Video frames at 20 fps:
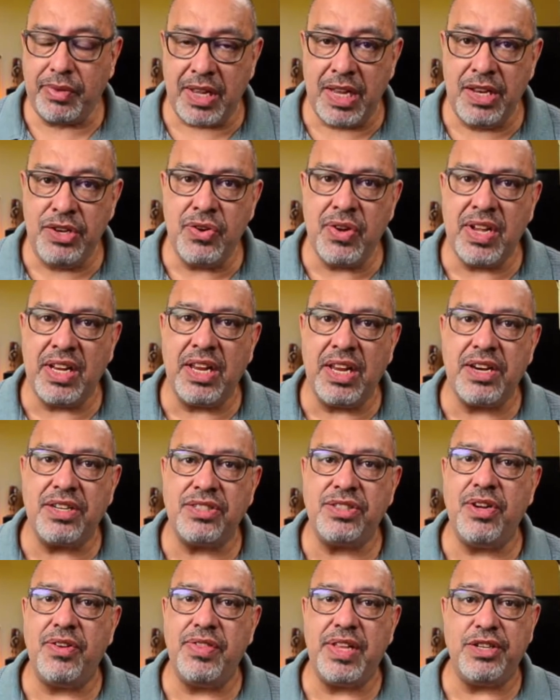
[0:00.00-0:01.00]
and you can let
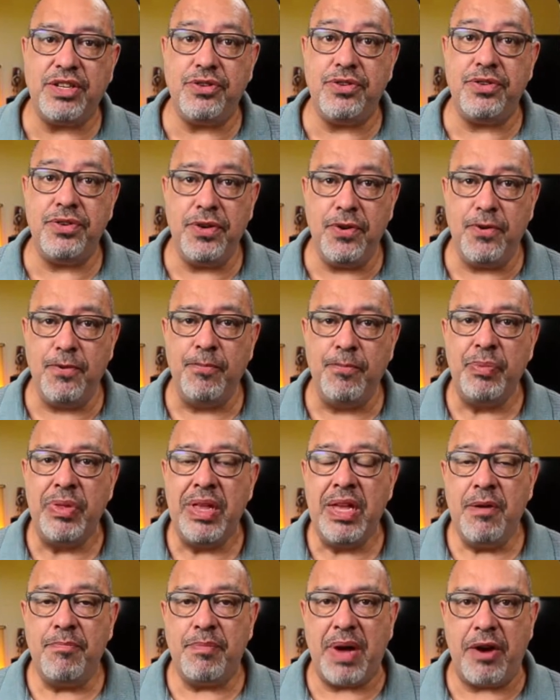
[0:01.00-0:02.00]
us know that you're new
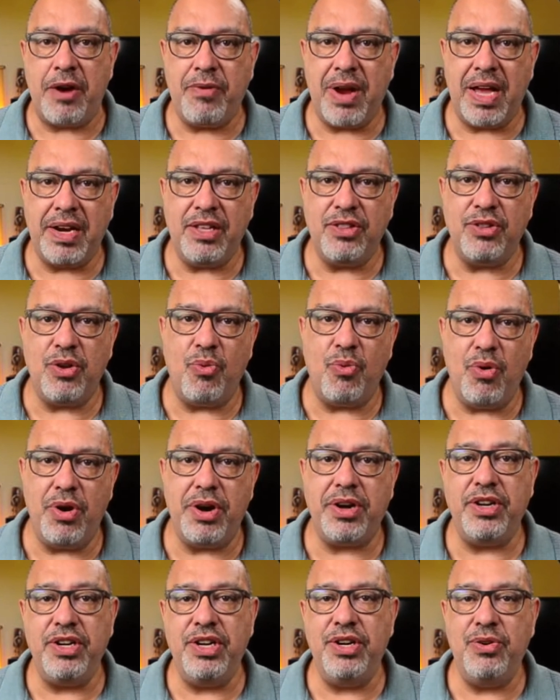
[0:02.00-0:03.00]
by writing the
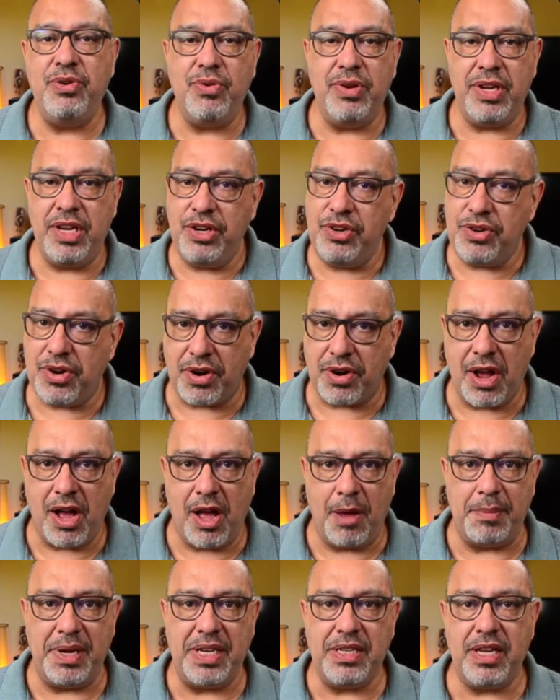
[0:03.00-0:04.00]
word new in your
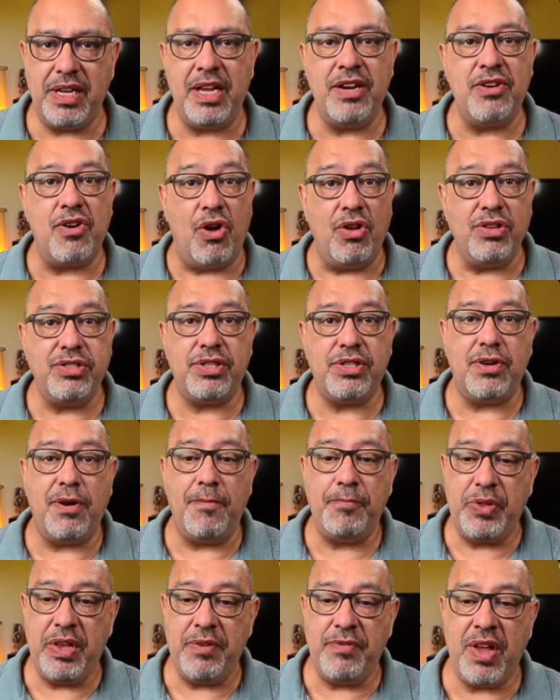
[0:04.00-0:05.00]
comment. And
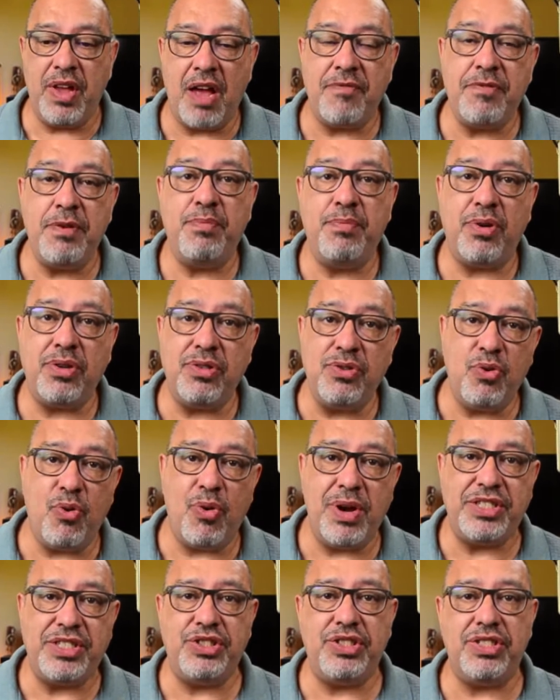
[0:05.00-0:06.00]
also, if you have important
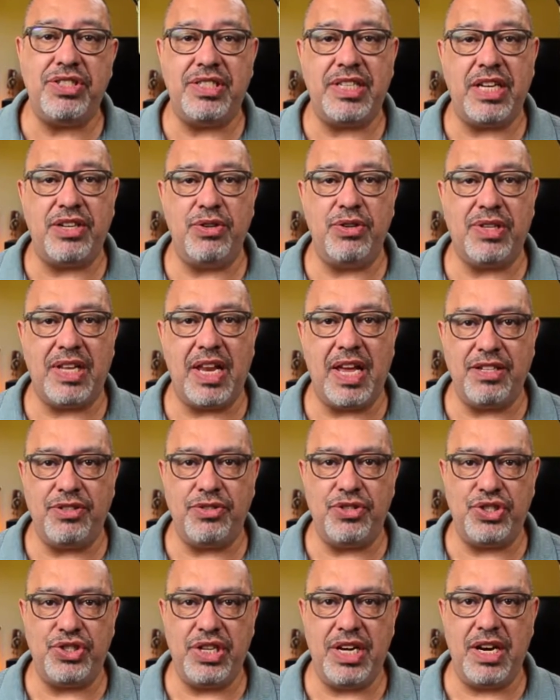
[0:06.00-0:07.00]
questions that you'd like
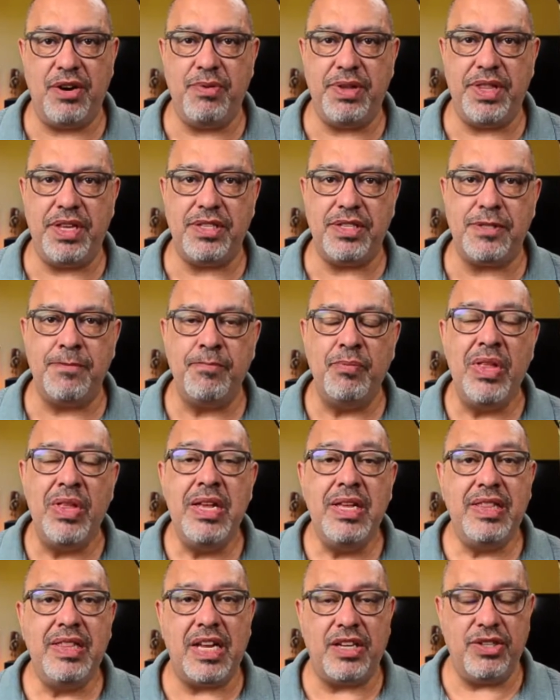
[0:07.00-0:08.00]
to share with us,
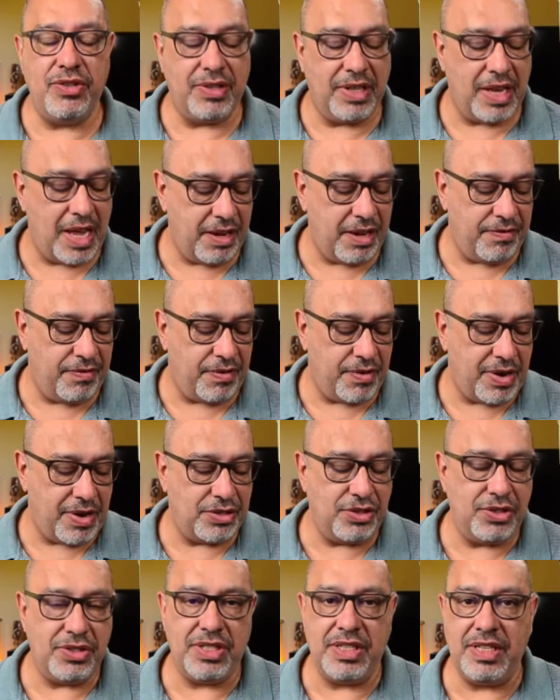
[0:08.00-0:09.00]
that you'd like for
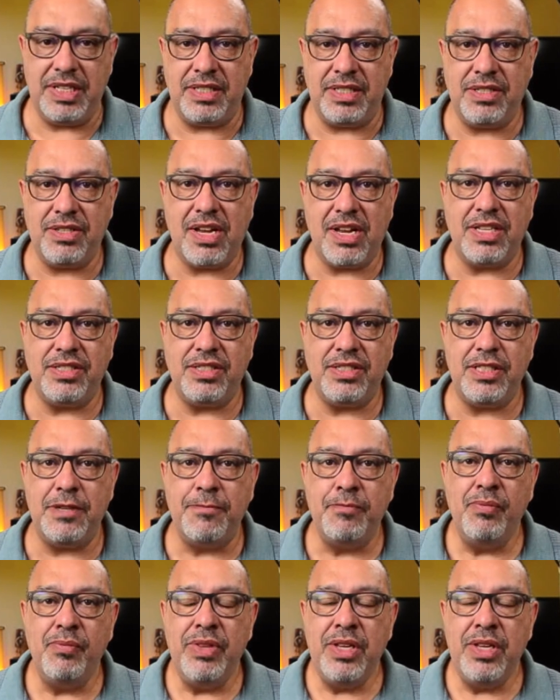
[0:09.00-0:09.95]
us to discuss